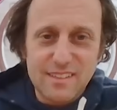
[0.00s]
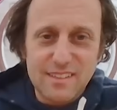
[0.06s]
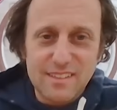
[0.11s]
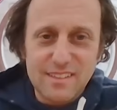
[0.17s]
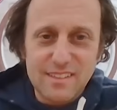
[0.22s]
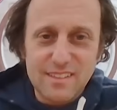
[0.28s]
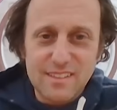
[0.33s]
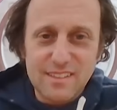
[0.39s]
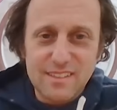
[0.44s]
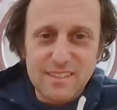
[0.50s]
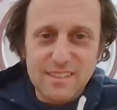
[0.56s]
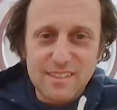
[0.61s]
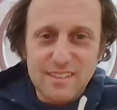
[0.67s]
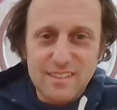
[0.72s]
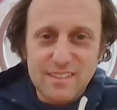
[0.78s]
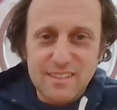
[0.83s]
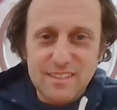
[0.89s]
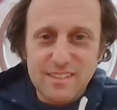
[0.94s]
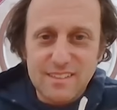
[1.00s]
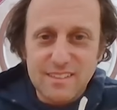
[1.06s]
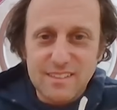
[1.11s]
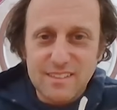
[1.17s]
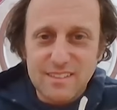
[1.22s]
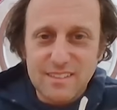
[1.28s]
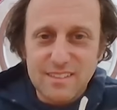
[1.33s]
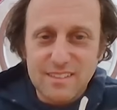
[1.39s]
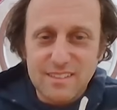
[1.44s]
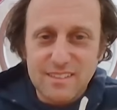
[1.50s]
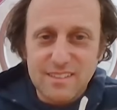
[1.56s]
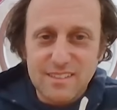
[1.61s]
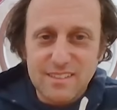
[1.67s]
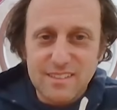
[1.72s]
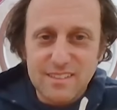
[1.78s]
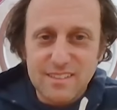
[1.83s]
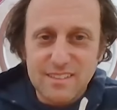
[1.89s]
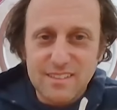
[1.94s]

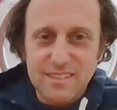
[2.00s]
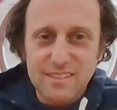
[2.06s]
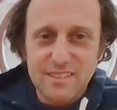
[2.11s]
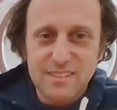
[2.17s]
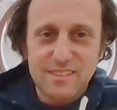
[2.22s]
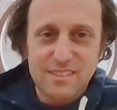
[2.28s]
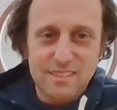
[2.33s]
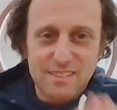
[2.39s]
(silent)